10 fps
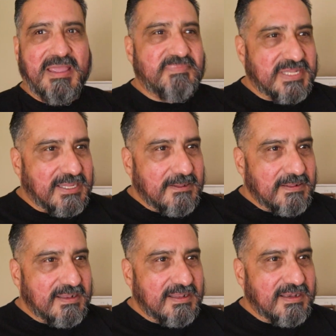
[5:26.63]
empty,
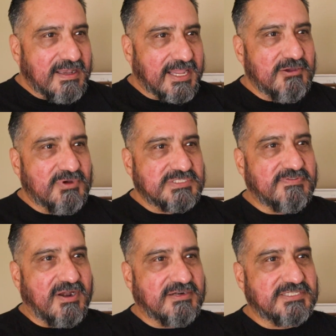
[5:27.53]
like it was
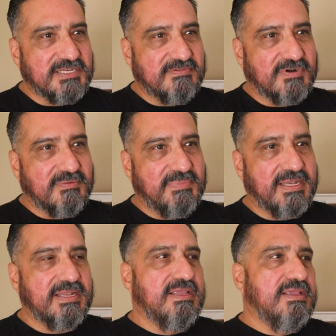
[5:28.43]
for our city for a bit.